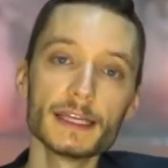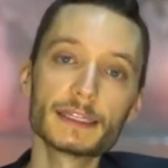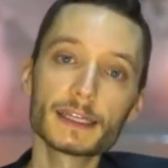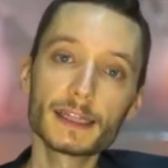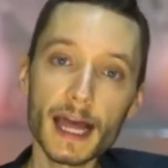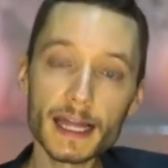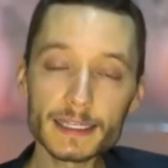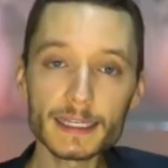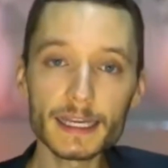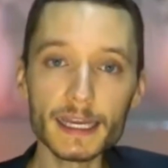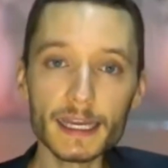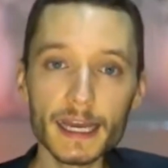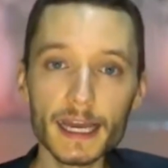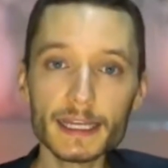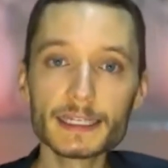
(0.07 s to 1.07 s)

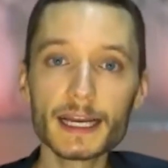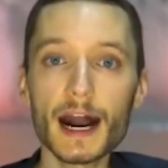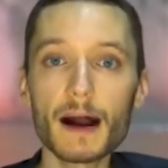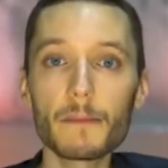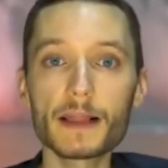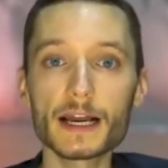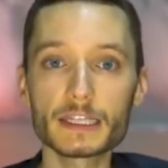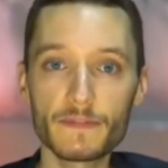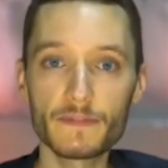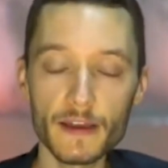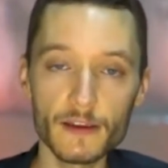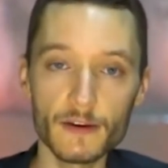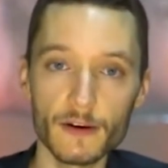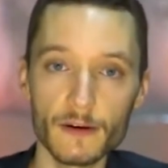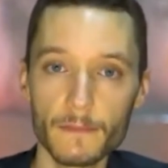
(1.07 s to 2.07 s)
Zelensky is a complex
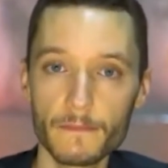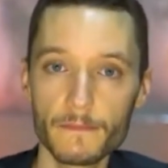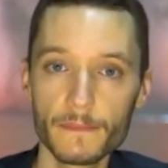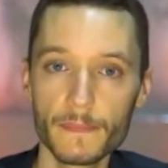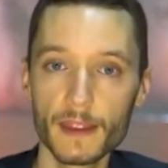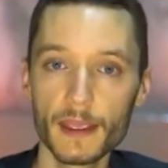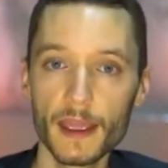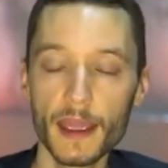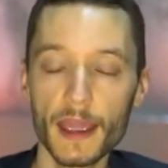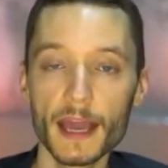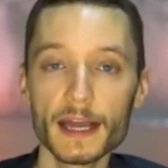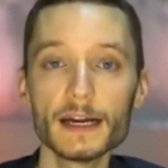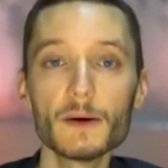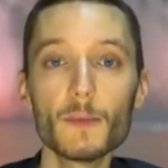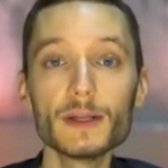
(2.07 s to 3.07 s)
figure.
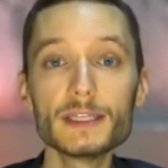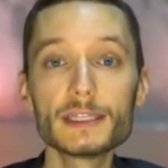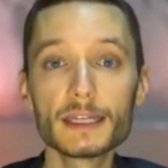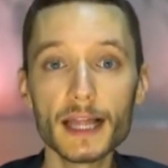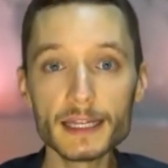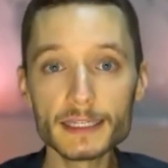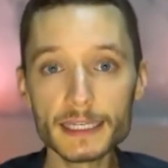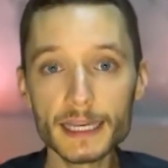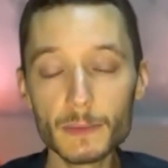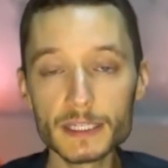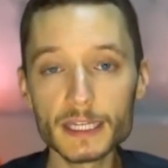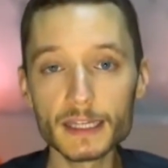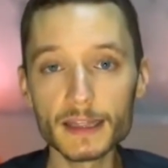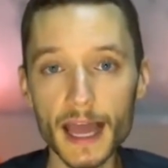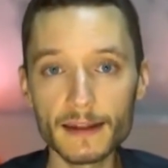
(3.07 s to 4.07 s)
When Zelensky
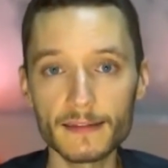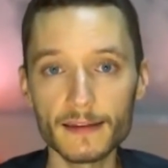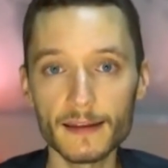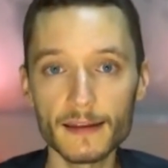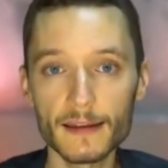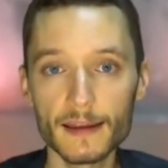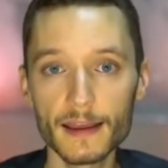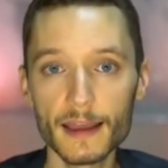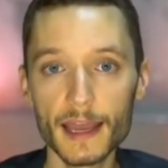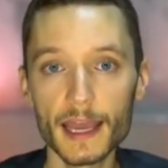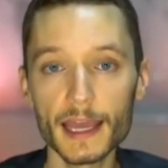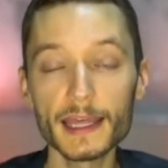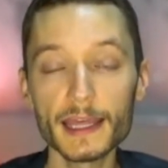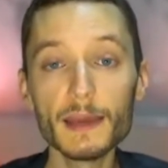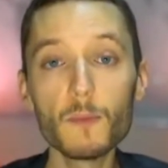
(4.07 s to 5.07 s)
was elected,
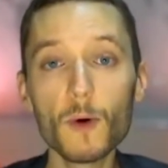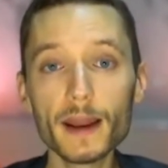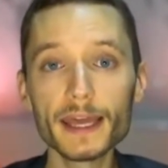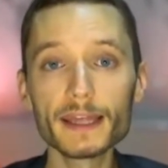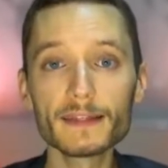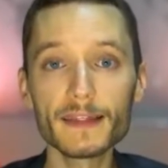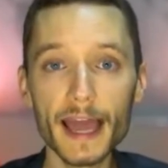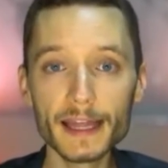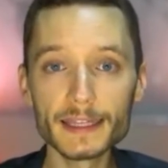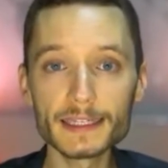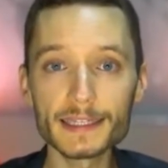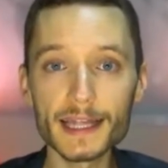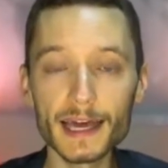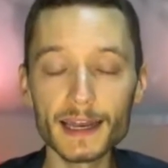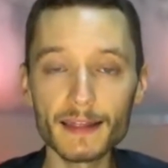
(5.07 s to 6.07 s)
he won a
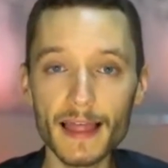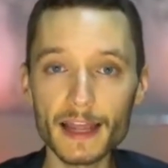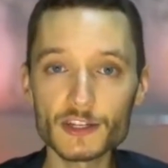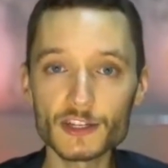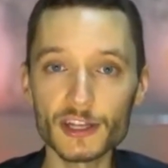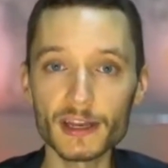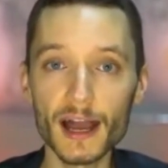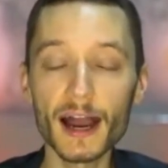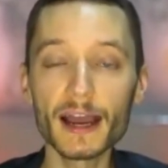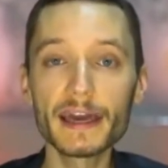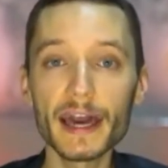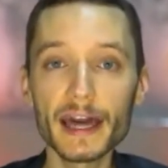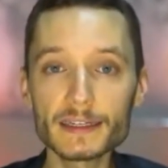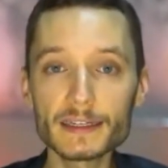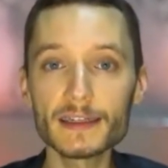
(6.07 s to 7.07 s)
landslide election
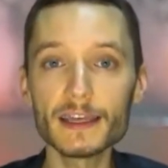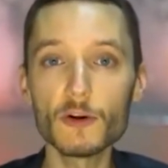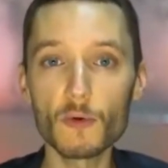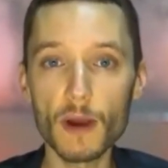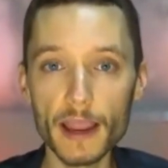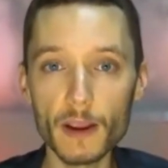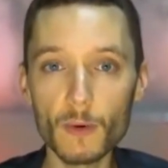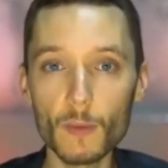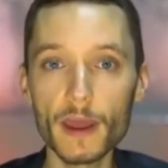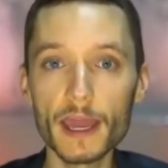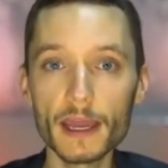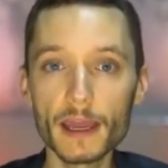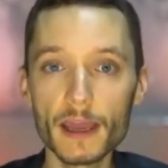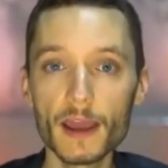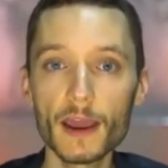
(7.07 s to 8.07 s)
against the
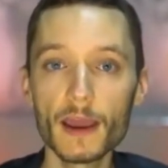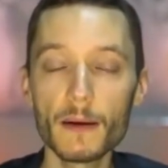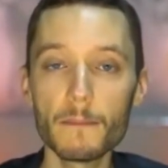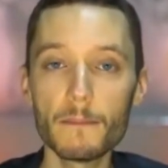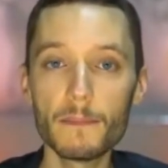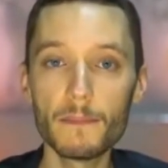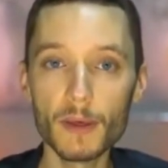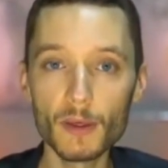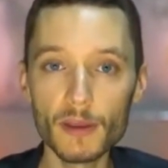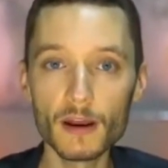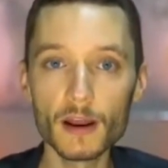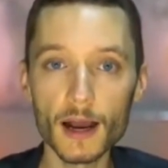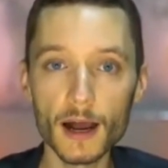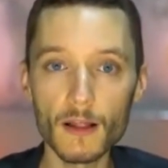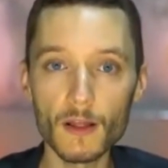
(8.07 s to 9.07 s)
right-wing
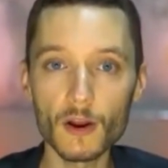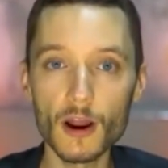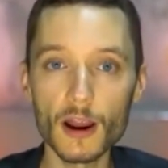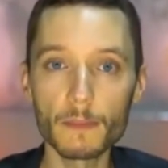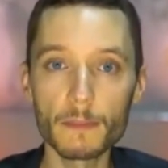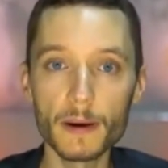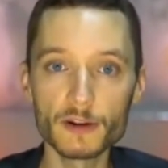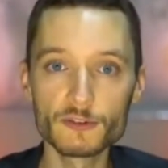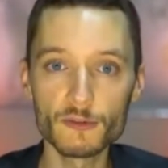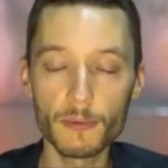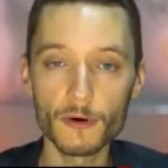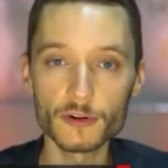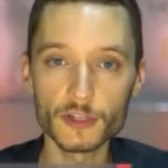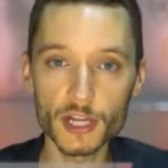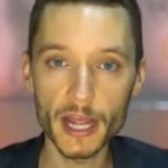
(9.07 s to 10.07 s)
billionaire oligarch Petro
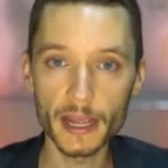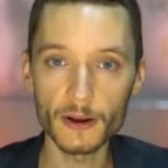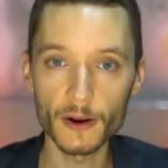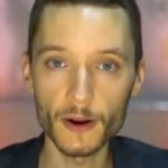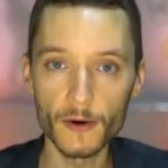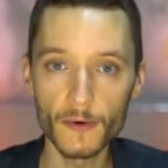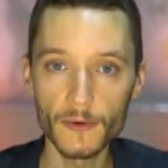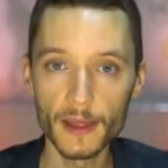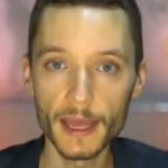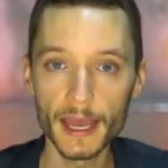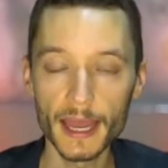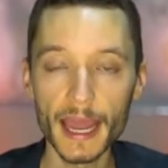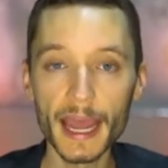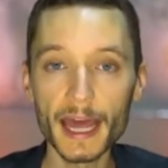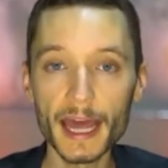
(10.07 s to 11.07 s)
Poroshenko,
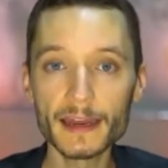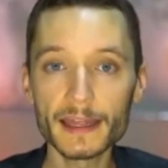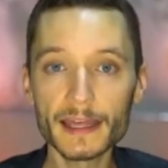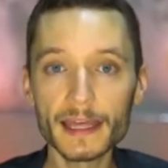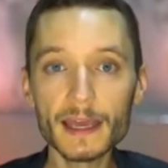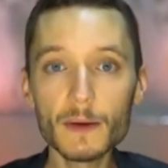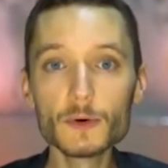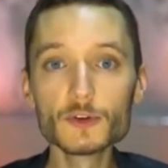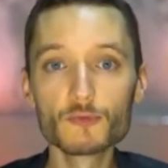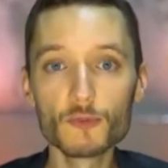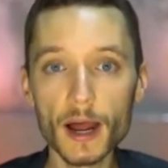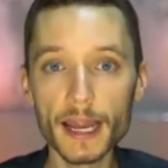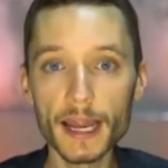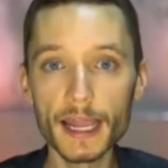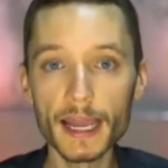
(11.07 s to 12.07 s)
and he was
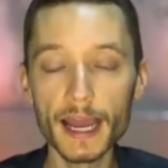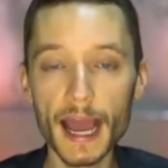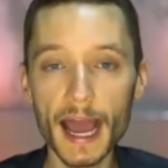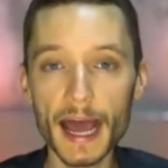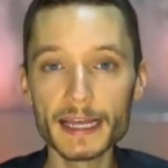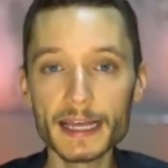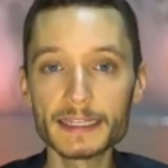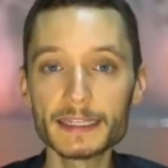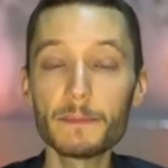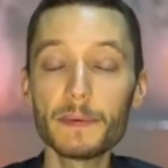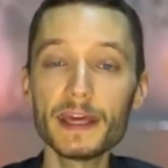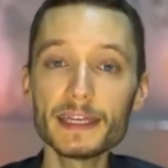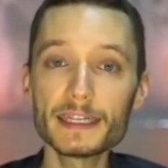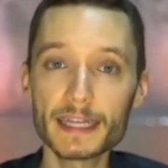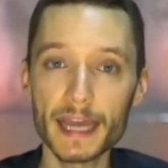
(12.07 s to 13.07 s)
running as the
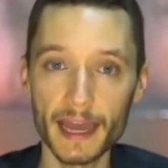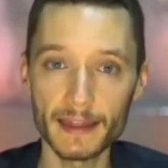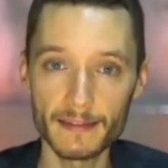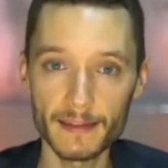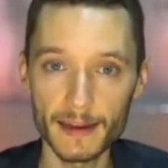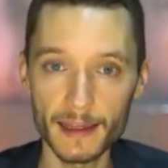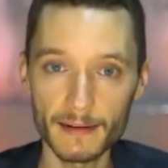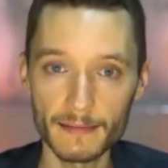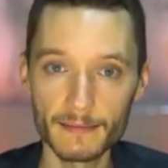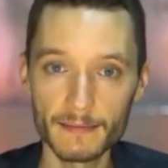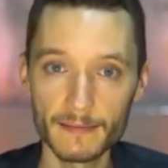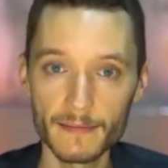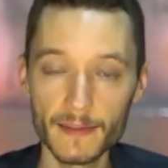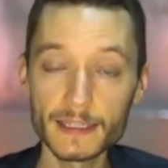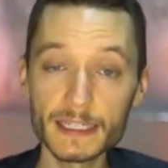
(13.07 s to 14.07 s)
peace candidate.
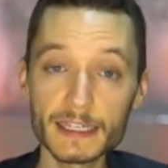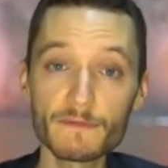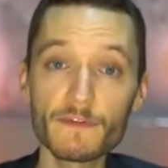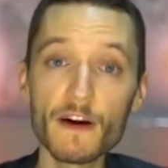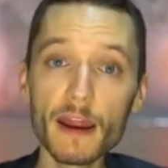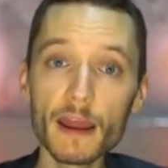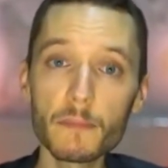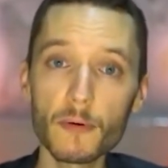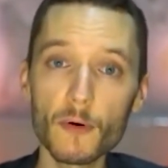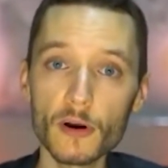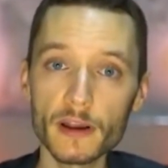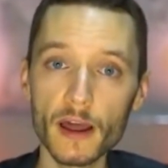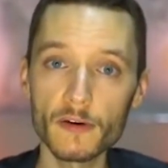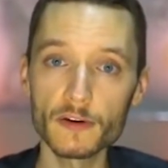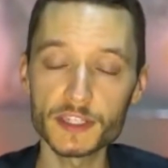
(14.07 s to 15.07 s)
This is very
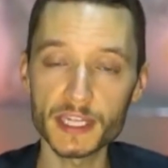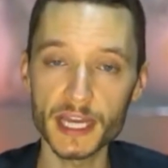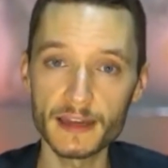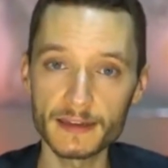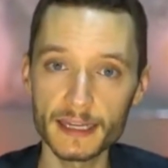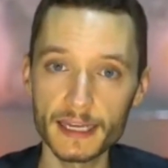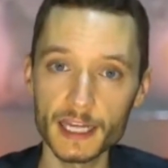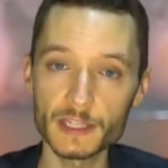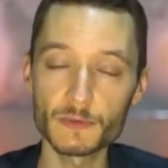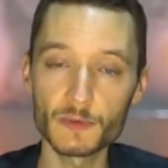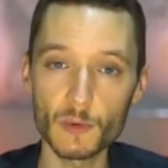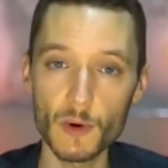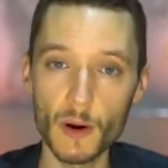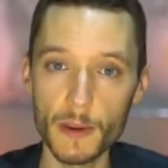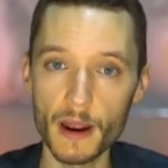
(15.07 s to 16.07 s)
important to understand to get us
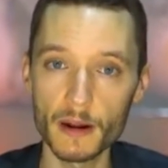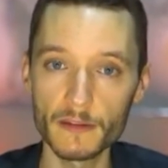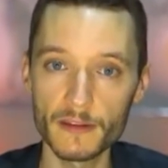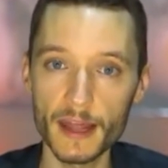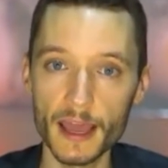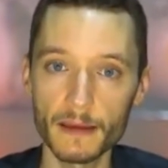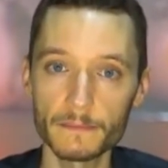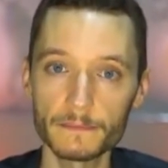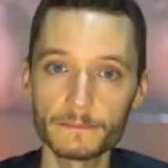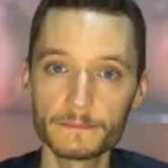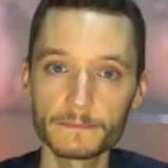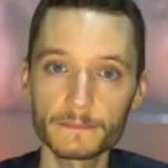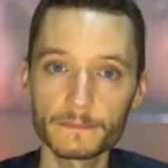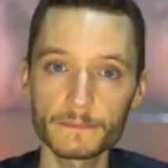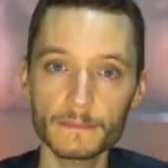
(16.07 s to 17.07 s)
to where we are today.
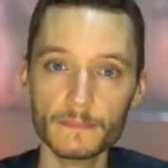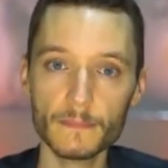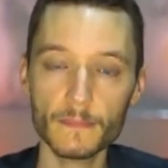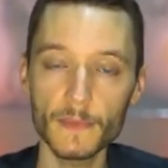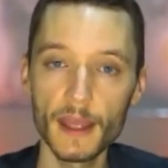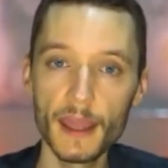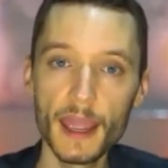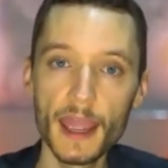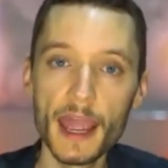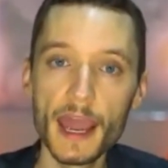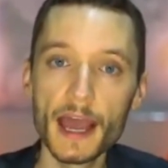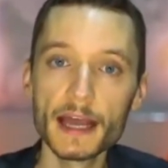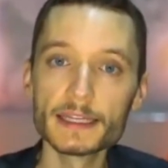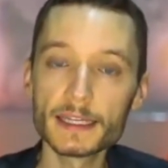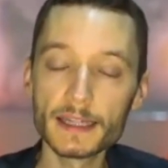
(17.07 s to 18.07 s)

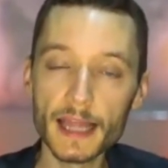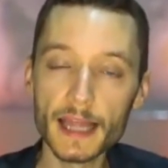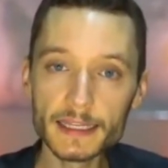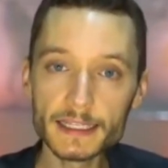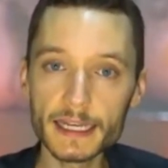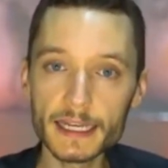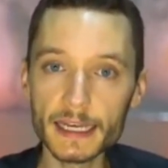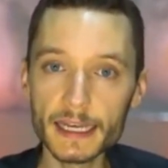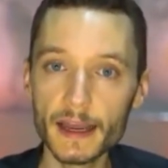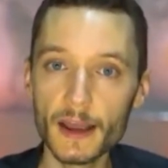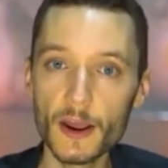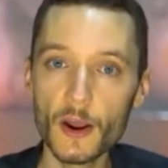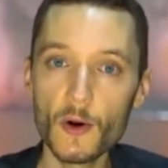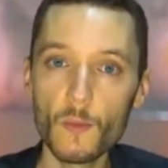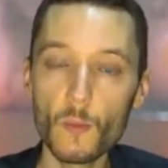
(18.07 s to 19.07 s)
Zelensky
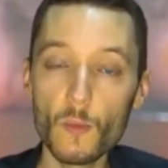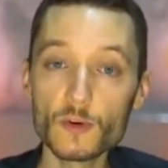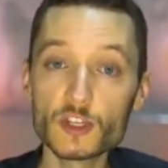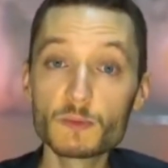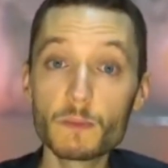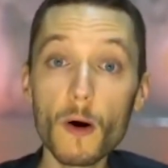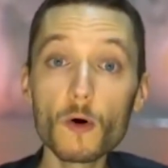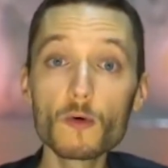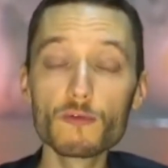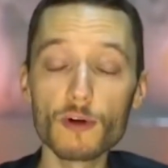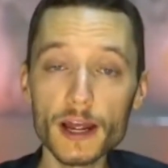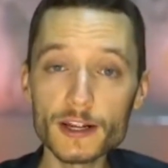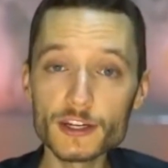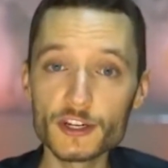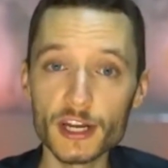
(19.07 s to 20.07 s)
spoke
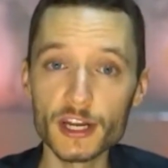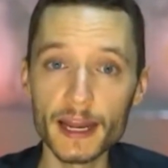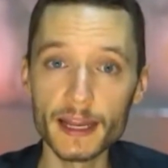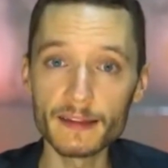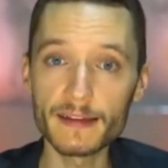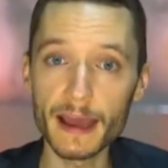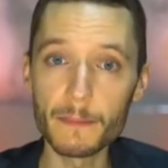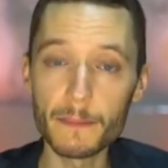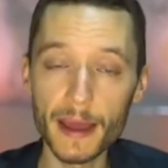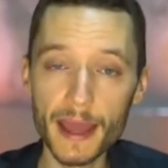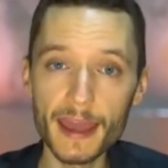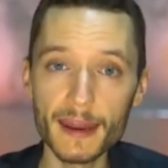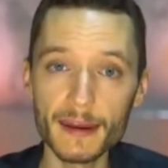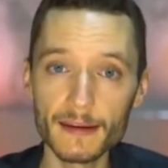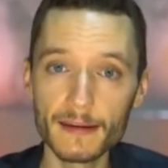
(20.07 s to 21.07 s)
Russian on his
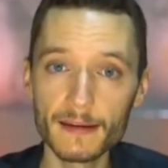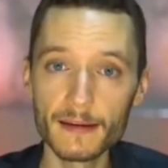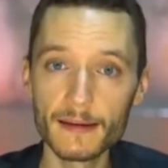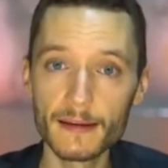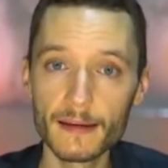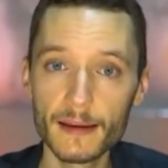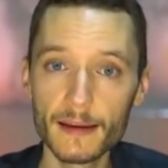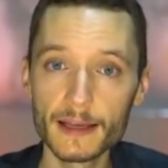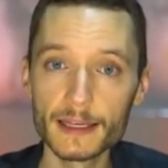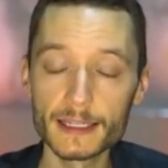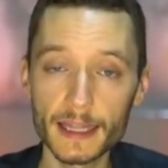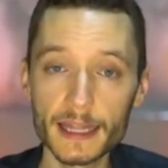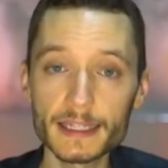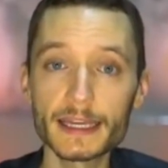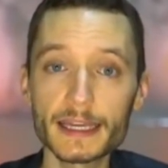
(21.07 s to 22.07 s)
campaign.
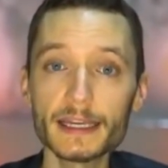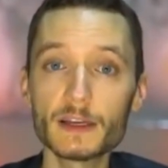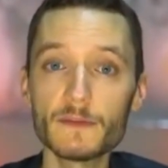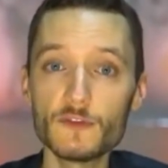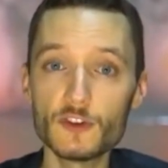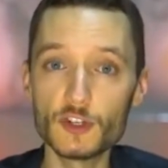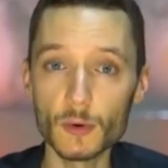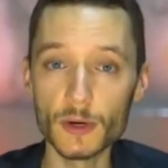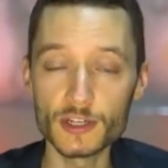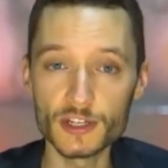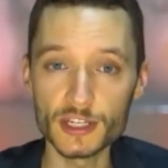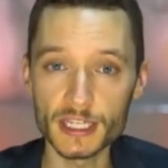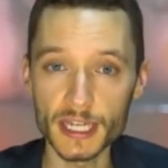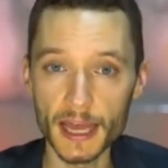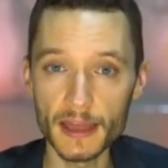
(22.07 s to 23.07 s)
Zelensky is of Jewish
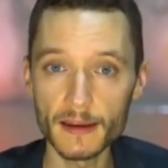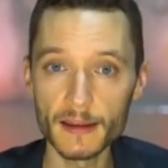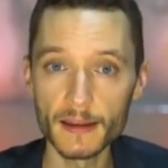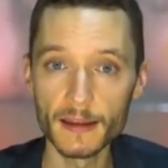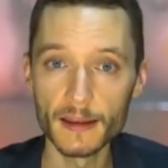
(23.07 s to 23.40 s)
descent.